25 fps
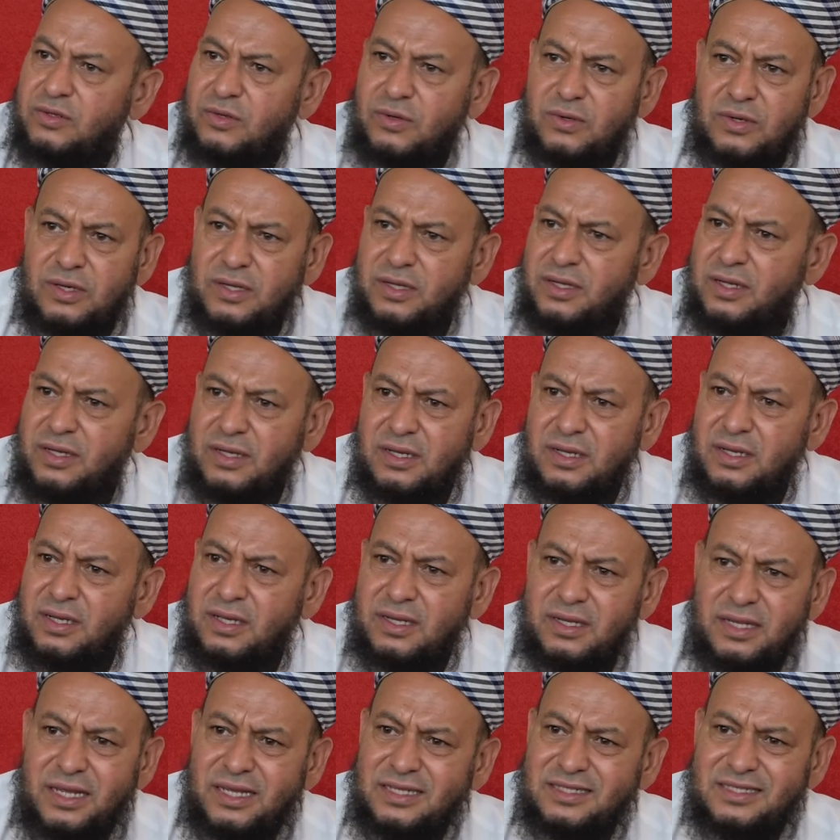So
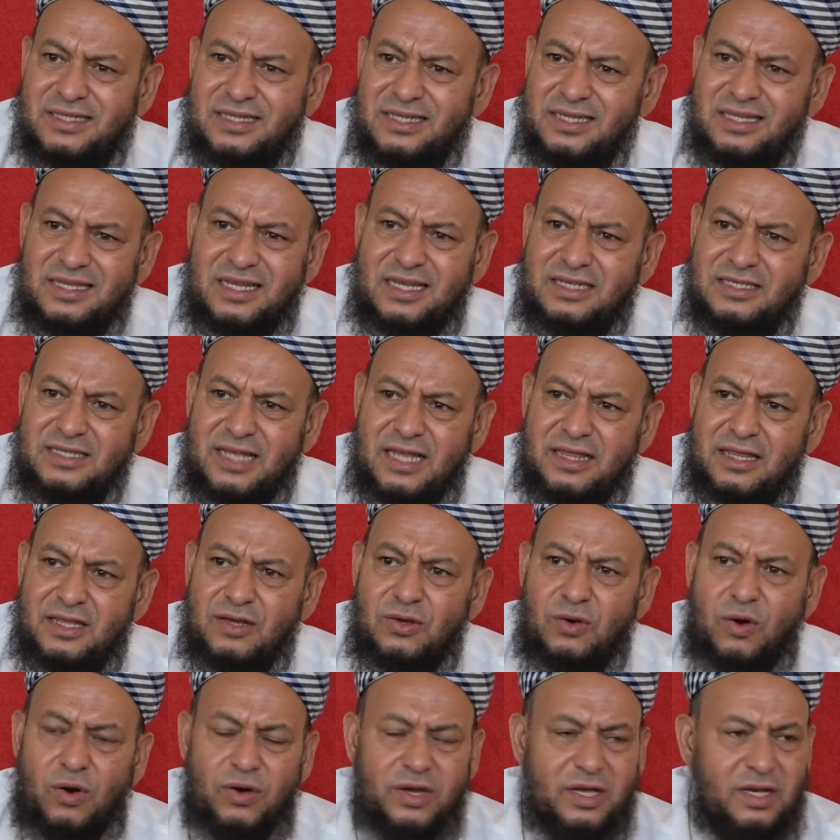there's
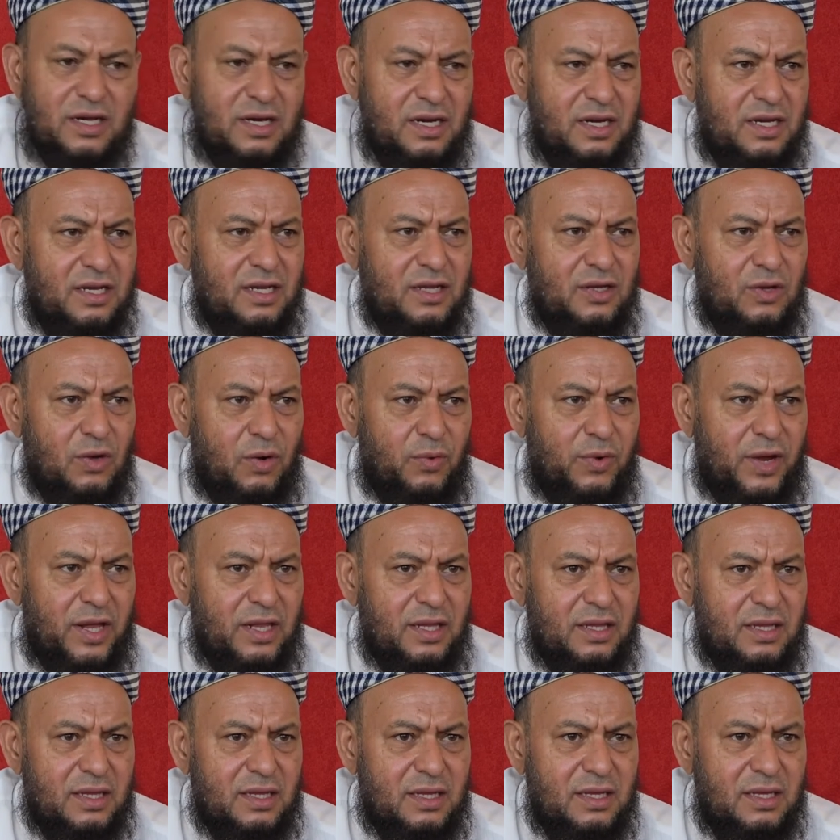nothing wrong in earning your
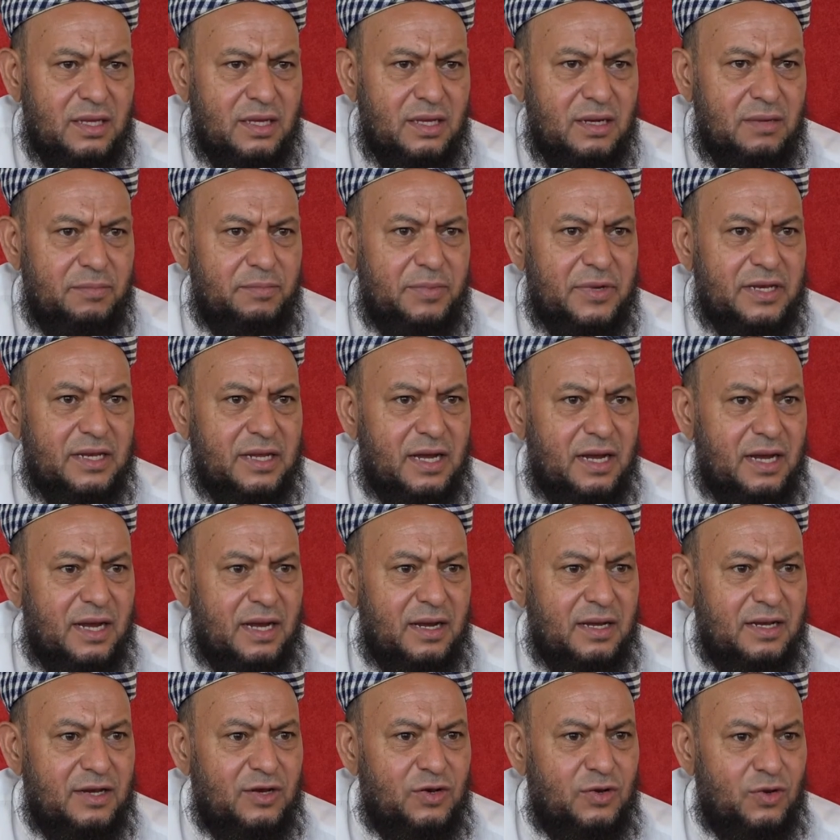wealth,
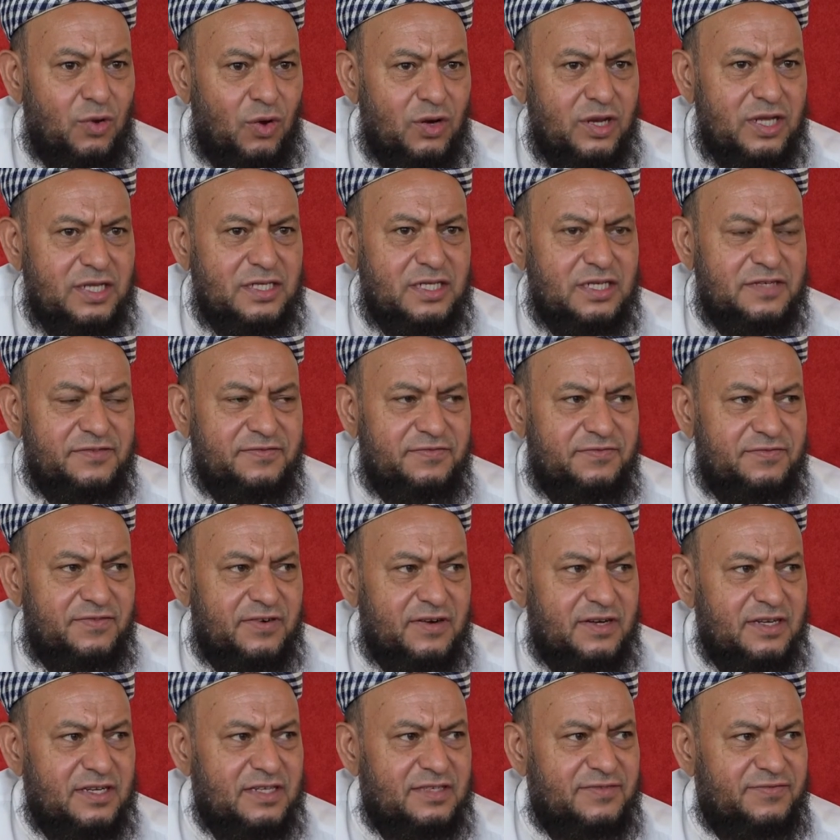but knowledge
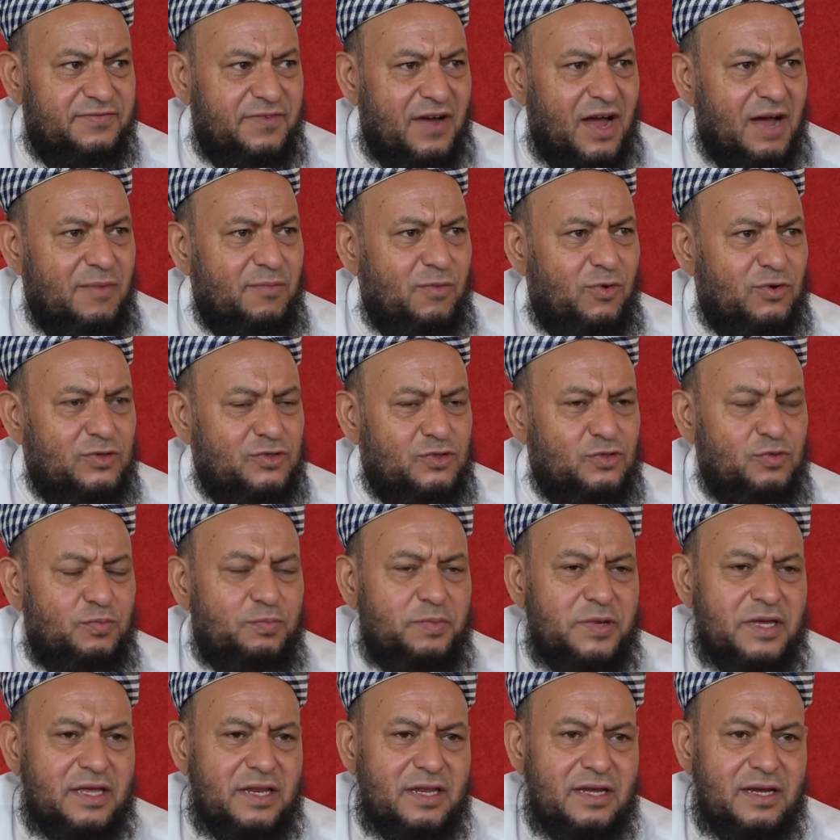is far more
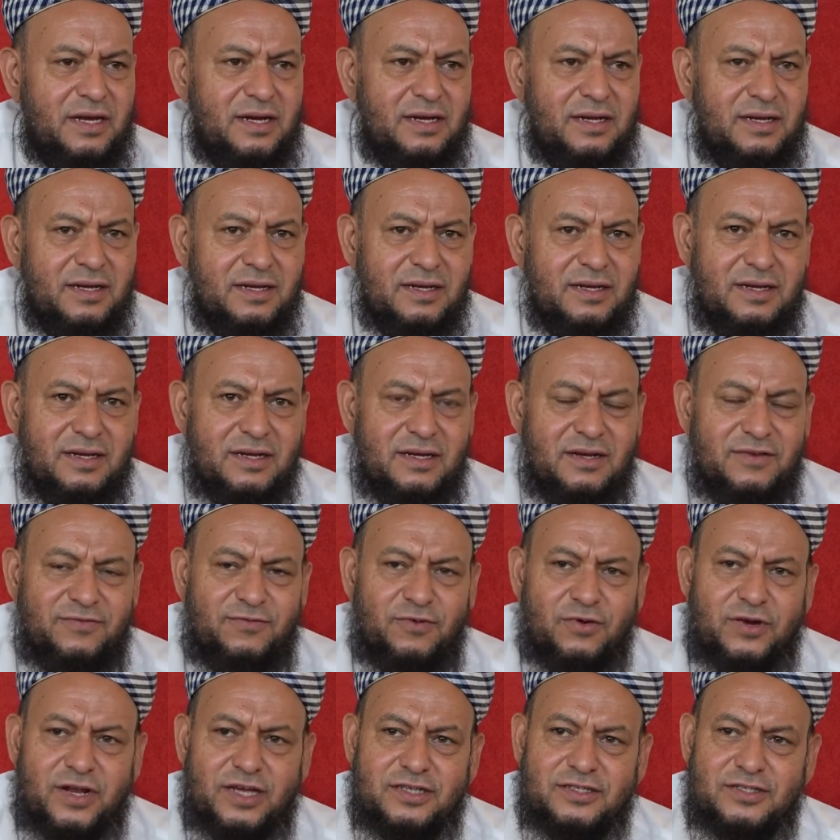superior
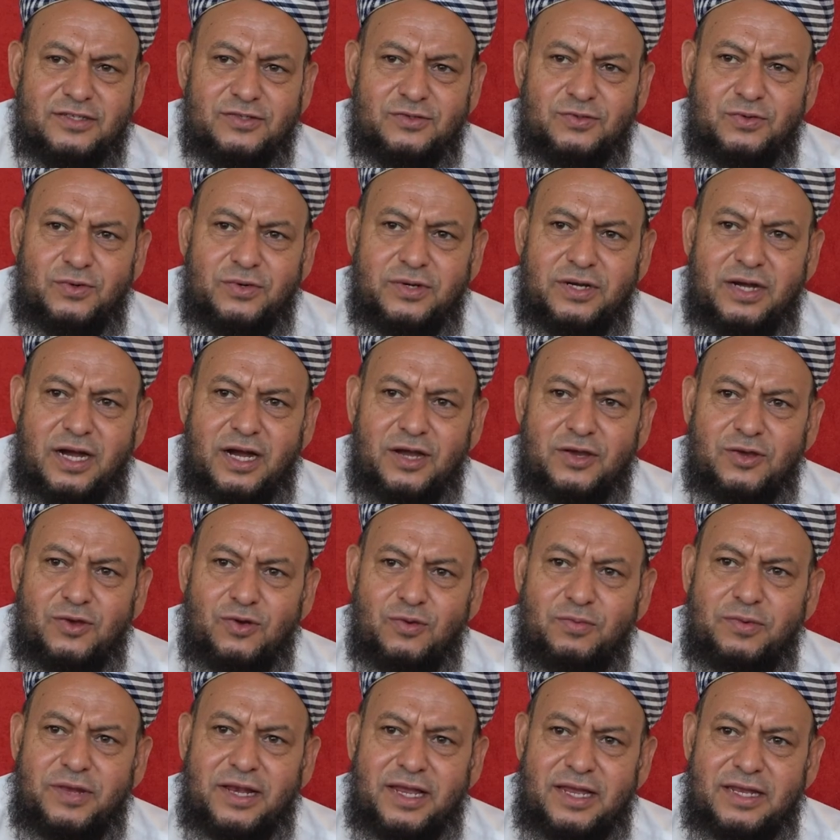for us to
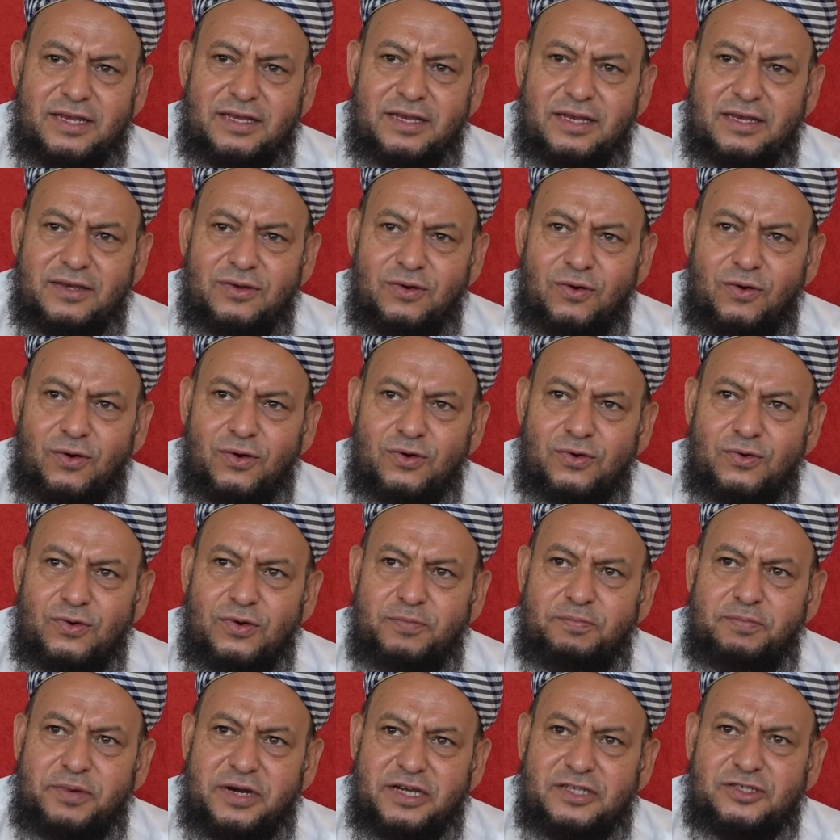accumulate it or
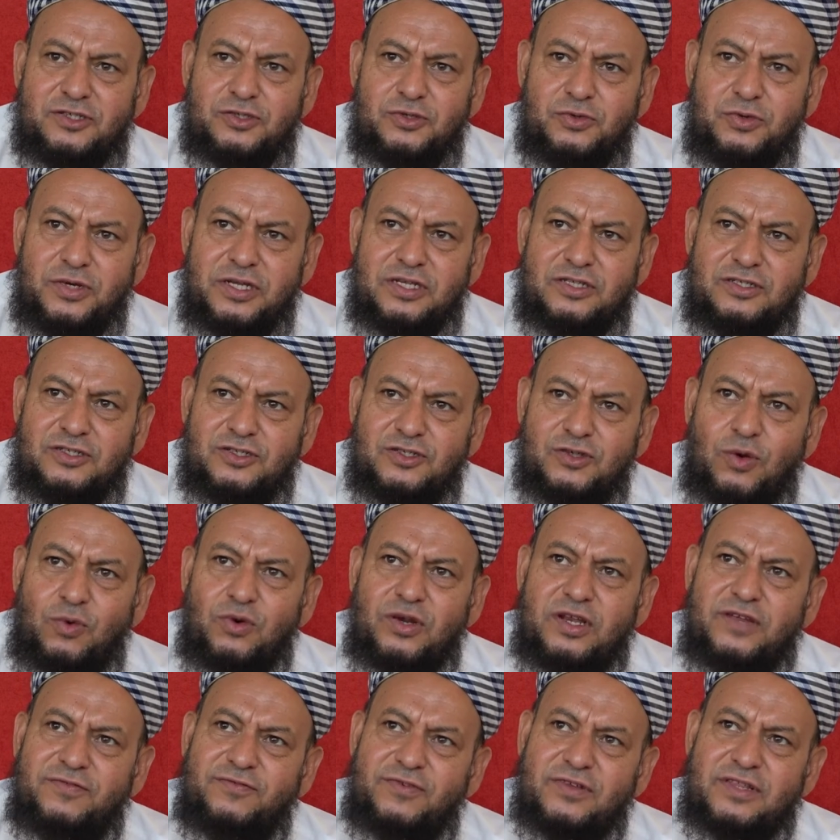to pursue it
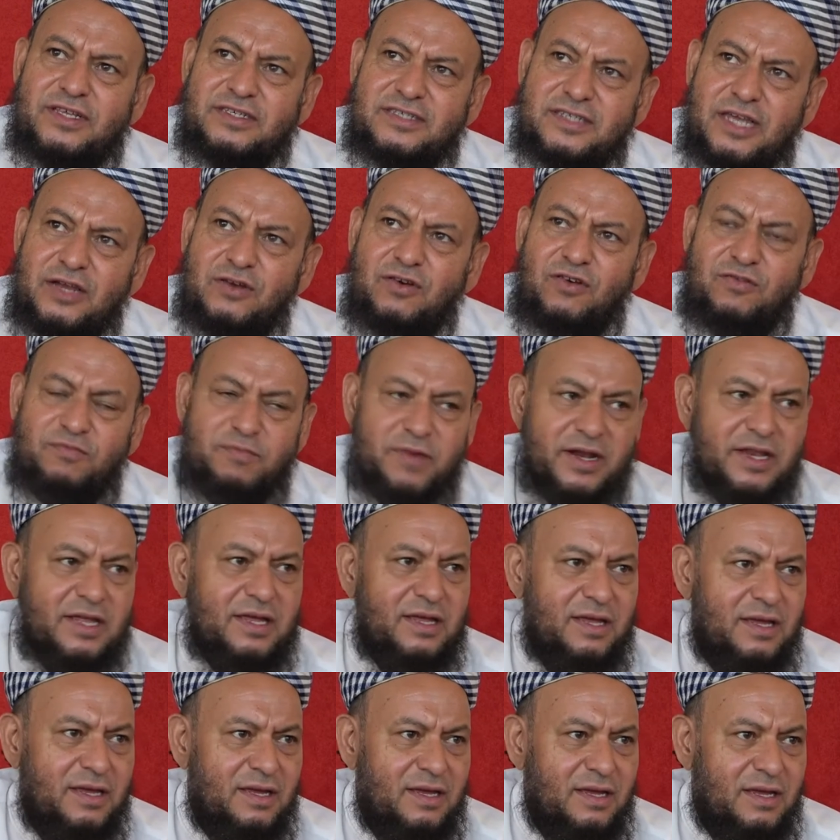solely for the sake of money.